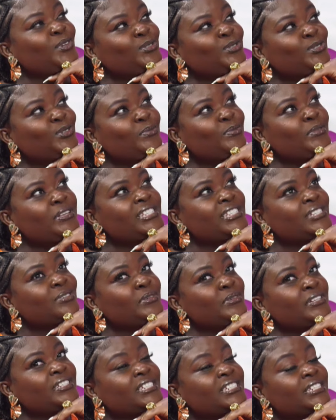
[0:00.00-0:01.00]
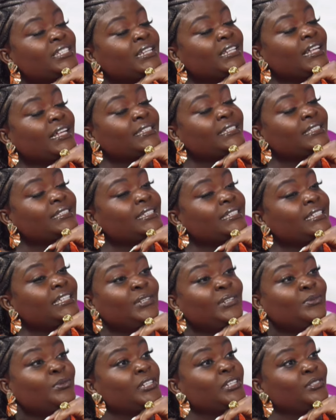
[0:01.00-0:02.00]
Joe Metal mentioned that he
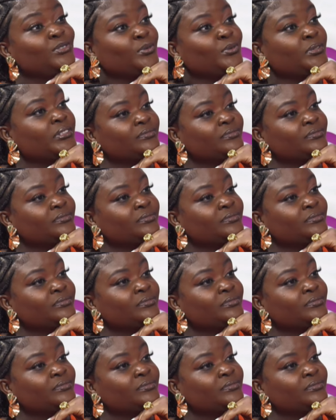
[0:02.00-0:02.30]
wouldn't do it.